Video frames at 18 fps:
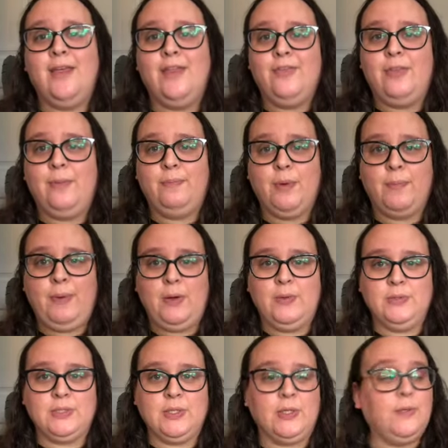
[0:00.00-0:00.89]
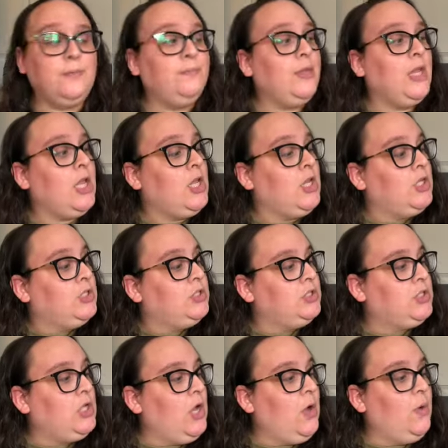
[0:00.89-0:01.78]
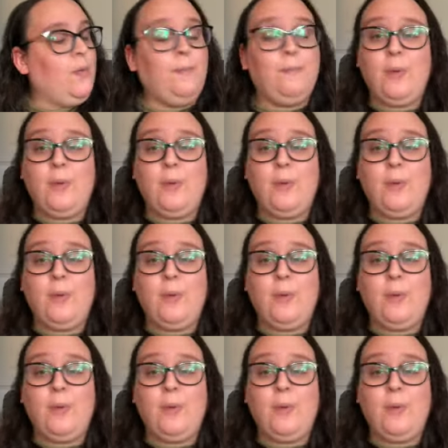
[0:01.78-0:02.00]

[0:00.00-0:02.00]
The Proposal. So